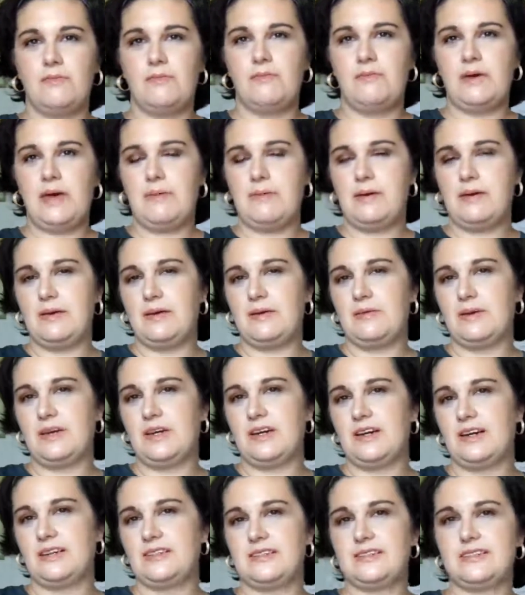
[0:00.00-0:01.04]
maybe
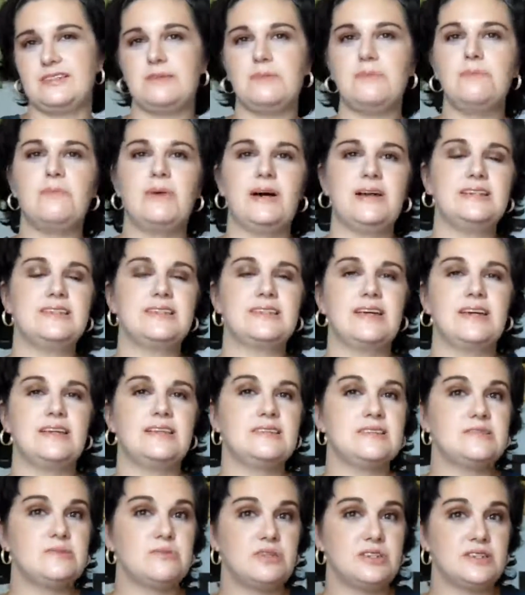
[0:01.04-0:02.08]
because my skin
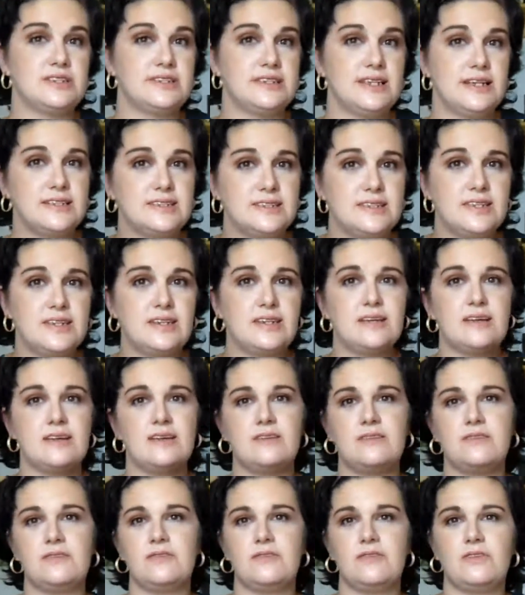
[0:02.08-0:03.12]
is more
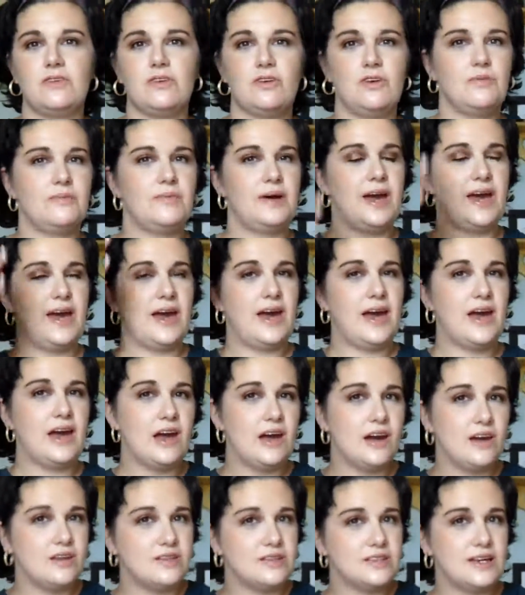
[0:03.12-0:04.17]
sensitive or my
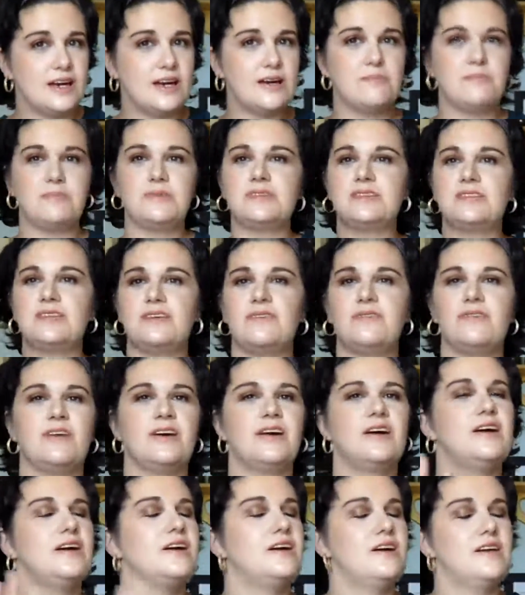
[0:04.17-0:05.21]
hair type is
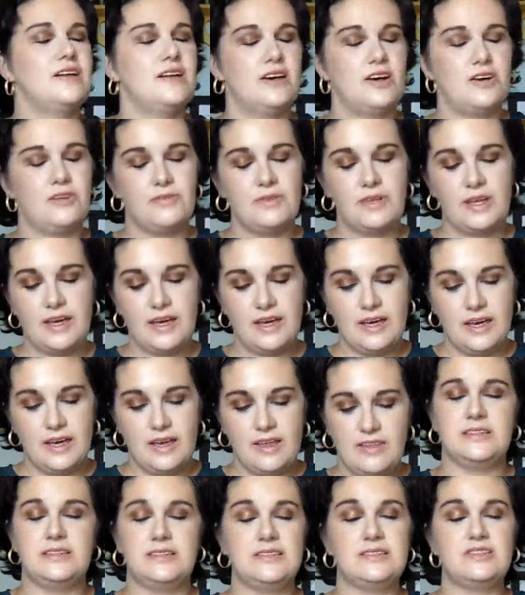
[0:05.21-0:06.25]
different. No,
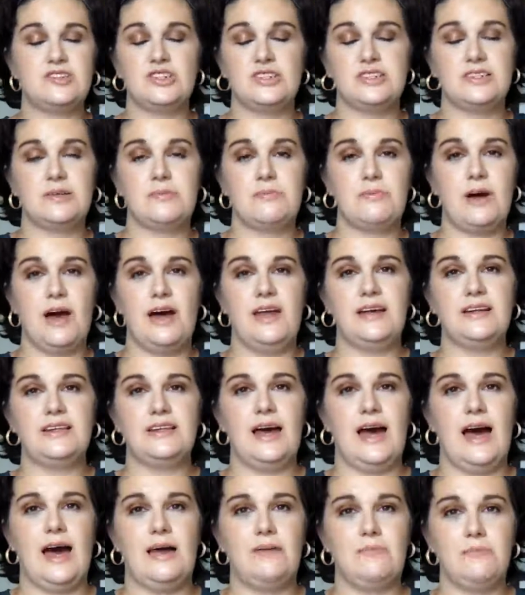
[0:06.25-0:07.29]
this is just a product
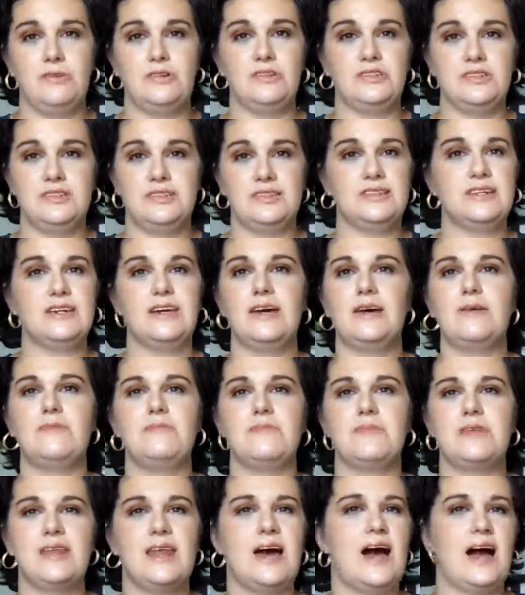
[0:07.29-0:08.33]
that I personally
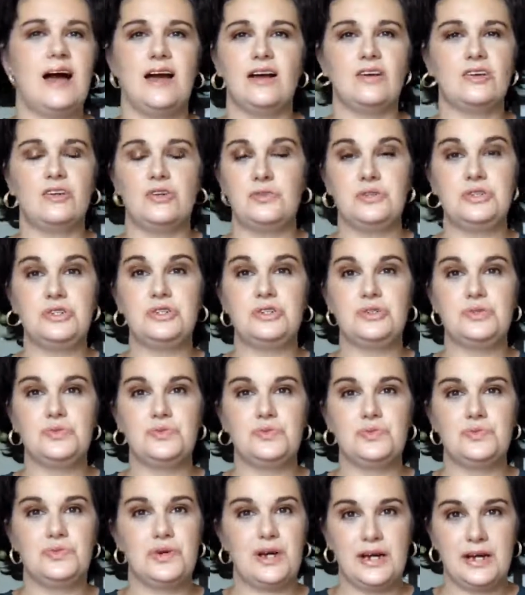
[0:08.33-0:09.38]
am not going
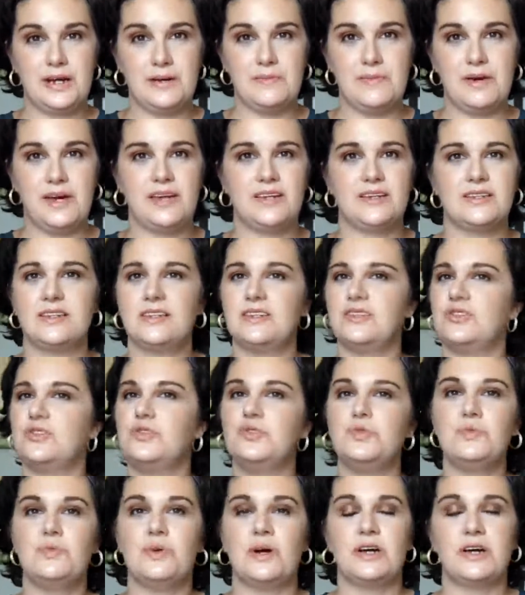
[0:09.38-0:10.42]
to recommend
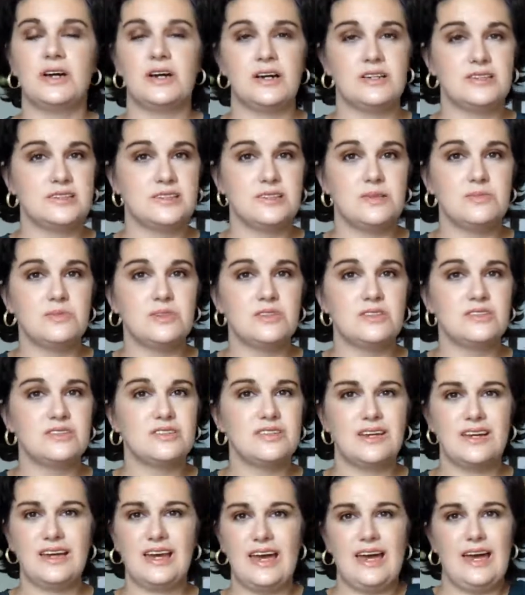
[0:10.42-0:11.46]
to my
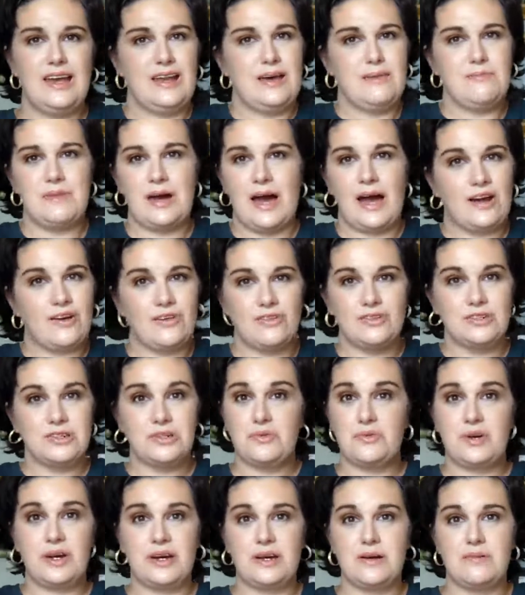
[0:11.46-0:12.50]
customers, and I'm not going
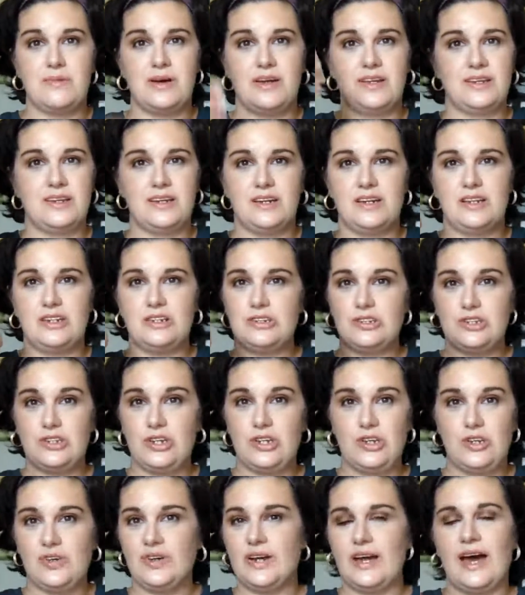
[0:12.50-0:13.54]
to recommend to
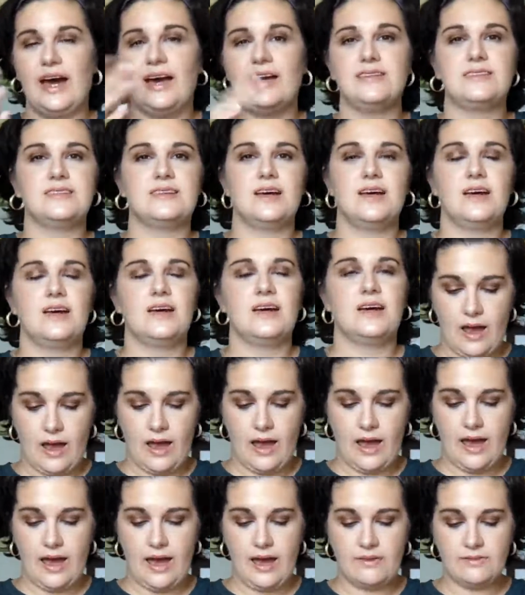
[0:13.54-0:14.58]
you guys.
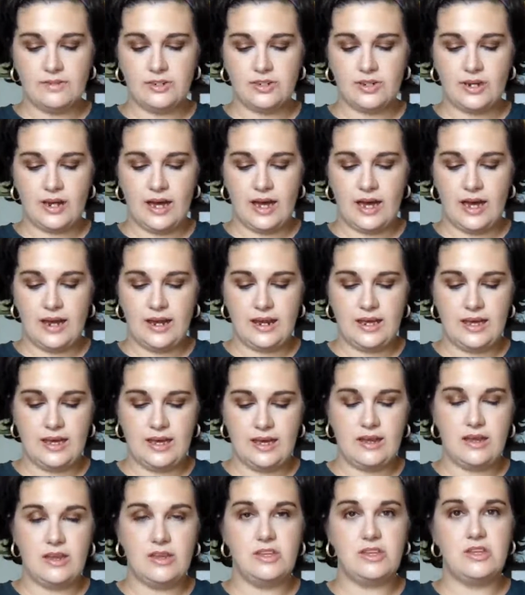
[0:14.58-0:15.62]
I have tried
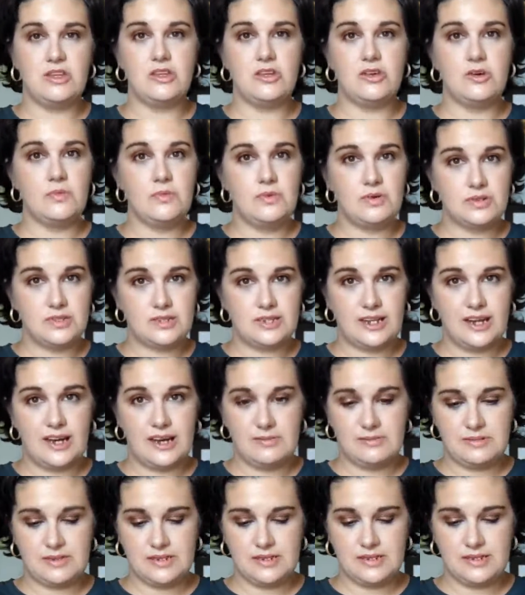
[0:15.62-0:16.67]
it numerous
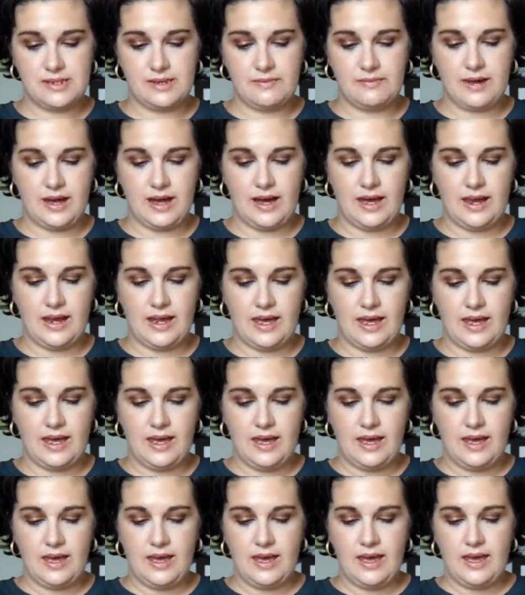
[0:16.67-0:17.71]
times since I've got it,
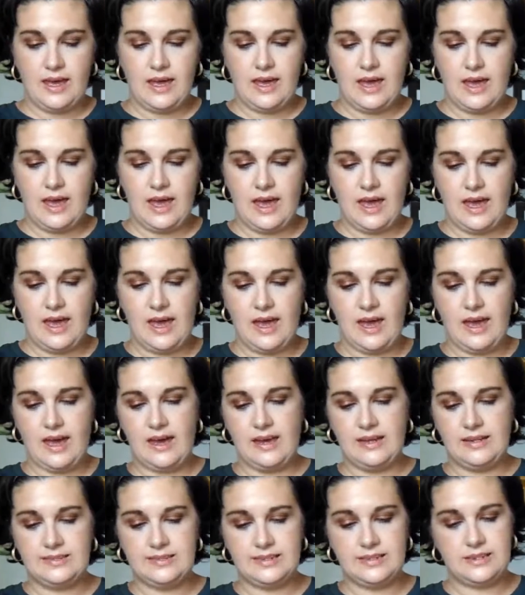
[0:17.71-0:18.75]

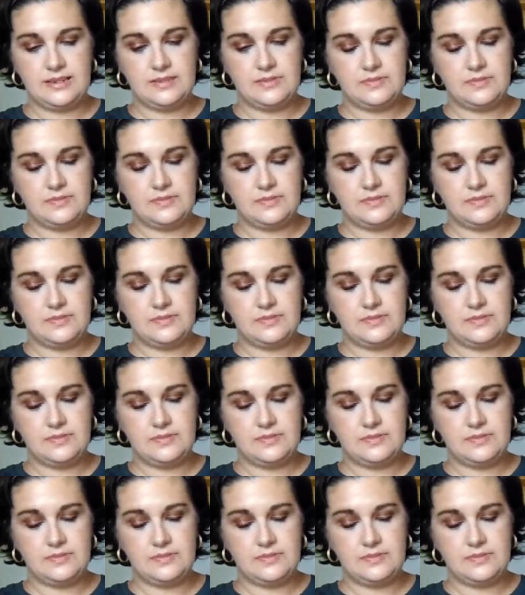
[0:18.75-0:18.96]
and